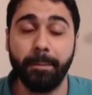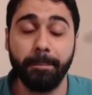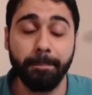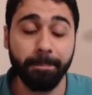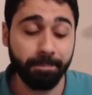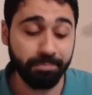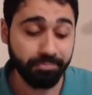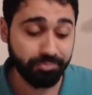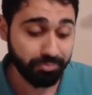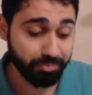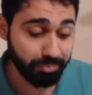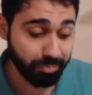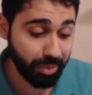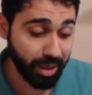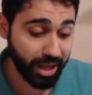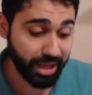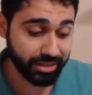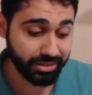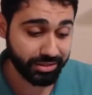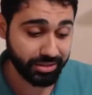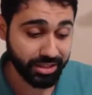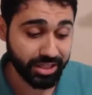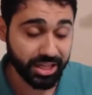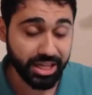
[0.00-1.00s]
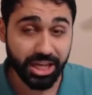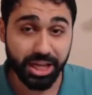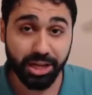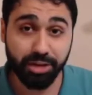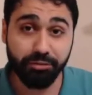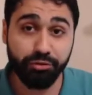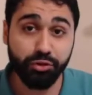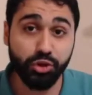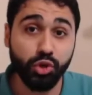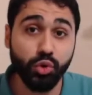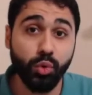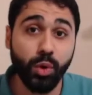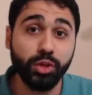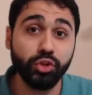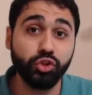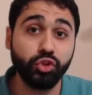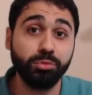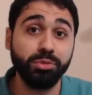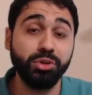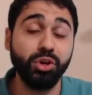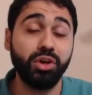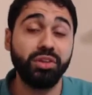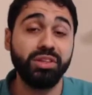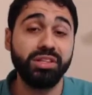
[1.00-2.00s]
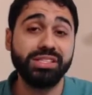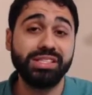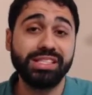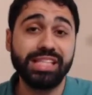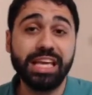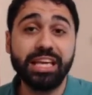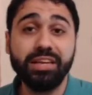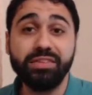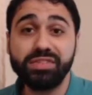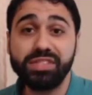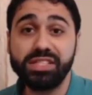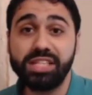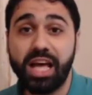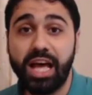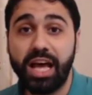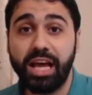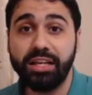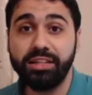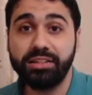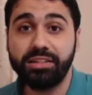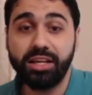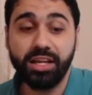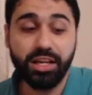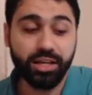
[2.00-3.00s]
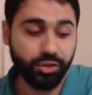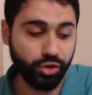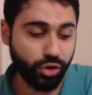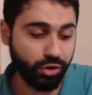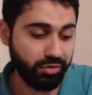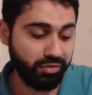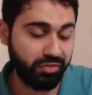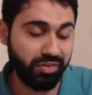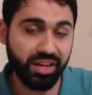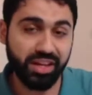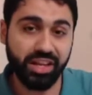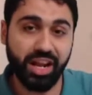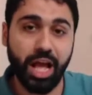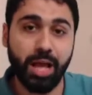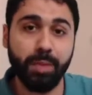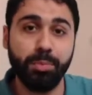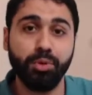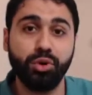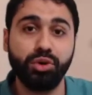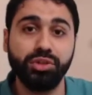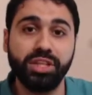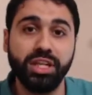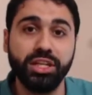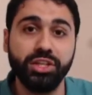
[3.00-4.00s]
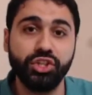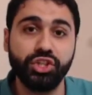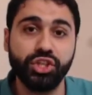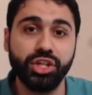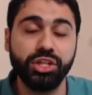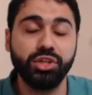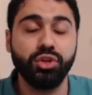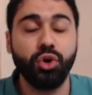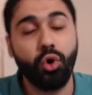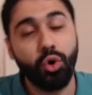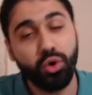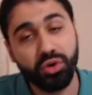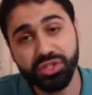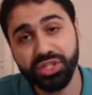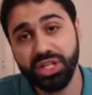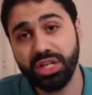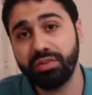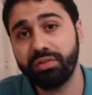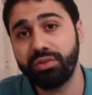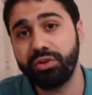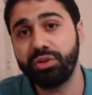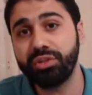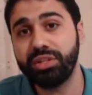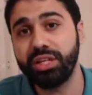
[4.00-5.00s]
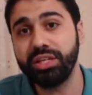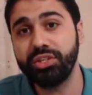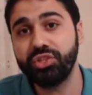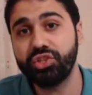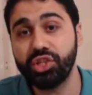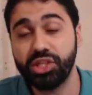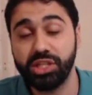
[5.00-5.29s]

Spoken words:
But if you want to be on the safe side, configure IP rotation or server rotation